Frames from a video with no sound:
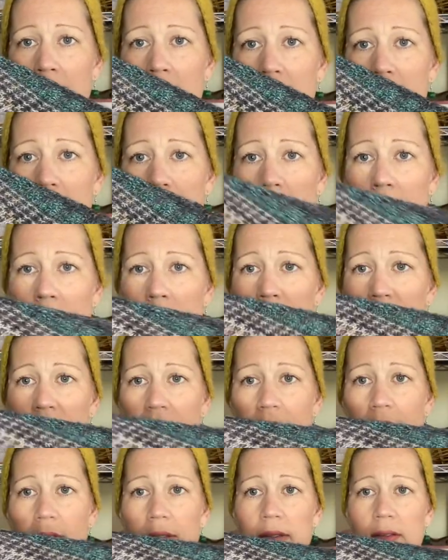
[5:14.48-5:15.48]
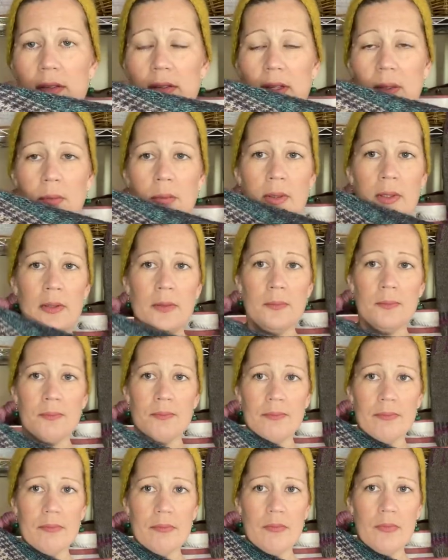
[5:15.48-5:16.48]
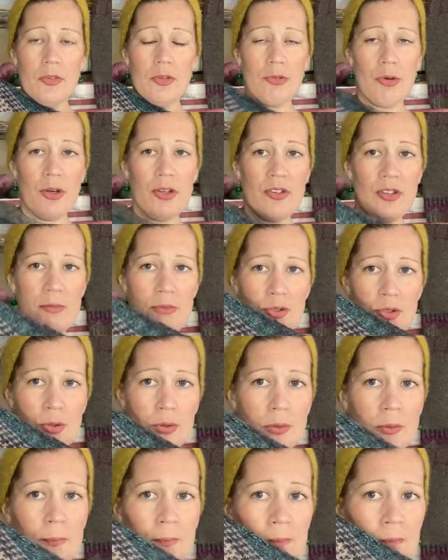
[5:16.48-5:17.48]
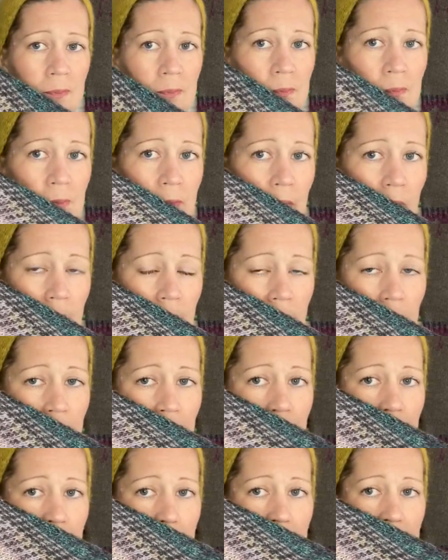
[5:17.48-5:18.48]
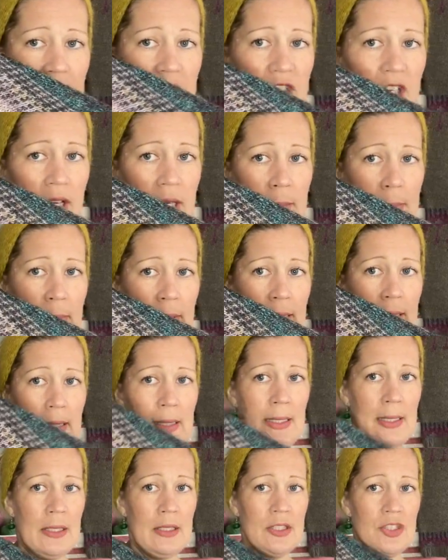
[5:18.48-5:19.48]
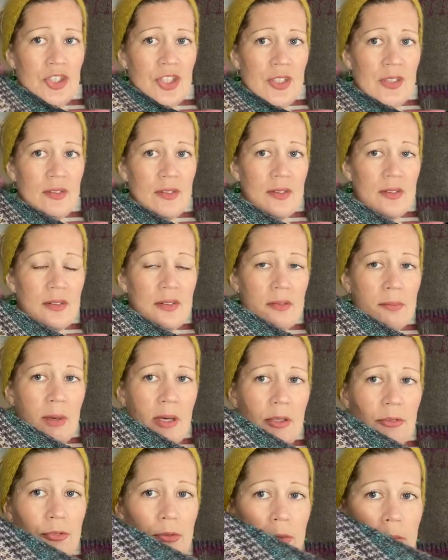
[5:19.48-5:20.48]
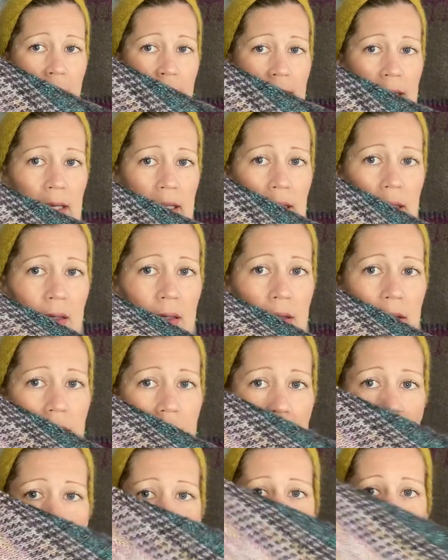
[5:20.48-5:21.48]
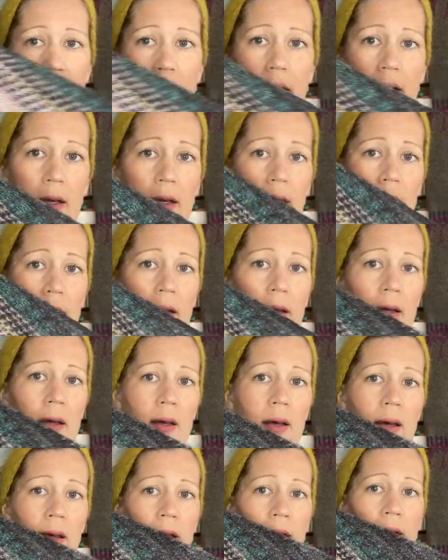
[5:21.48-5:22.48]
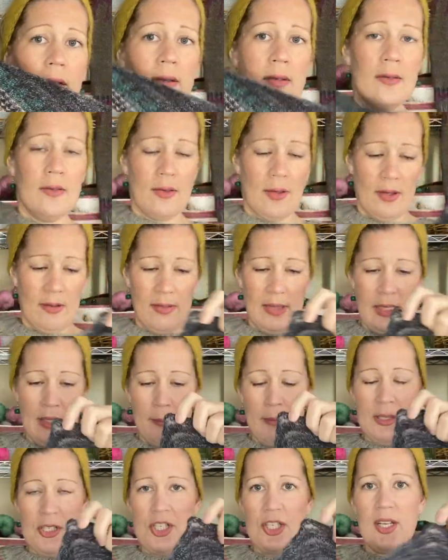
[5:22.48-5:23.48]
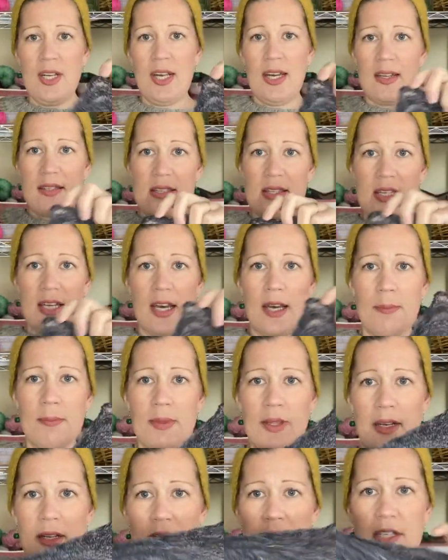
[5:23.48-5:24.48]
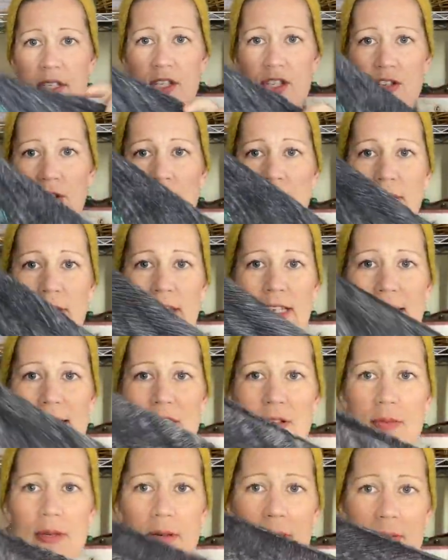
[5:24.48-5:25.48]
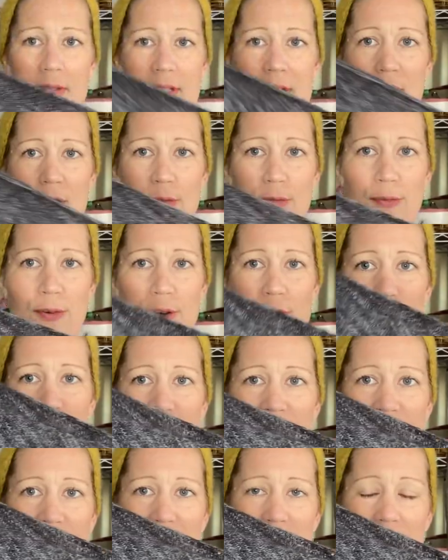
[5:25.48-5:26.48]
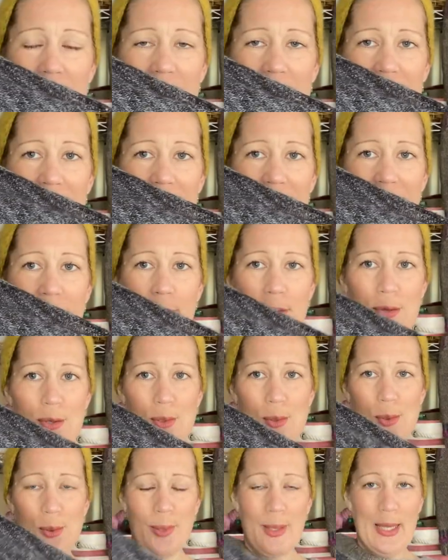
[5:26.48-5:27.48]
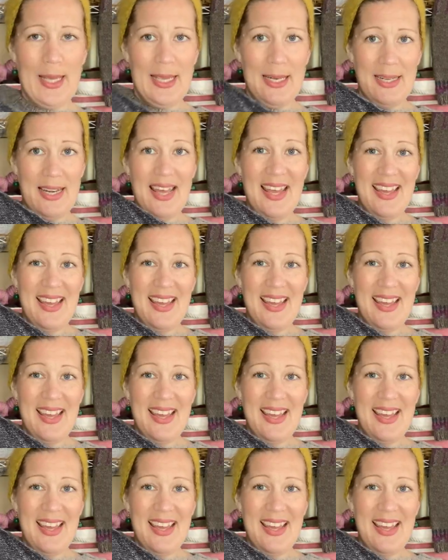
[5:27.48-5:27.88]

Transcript: Um, so that's that one. The slip Shawl by Jane Ballett and she's Mindful Making. And I think I mentioned last time that I did struggle a little bit with this first section here that was all in,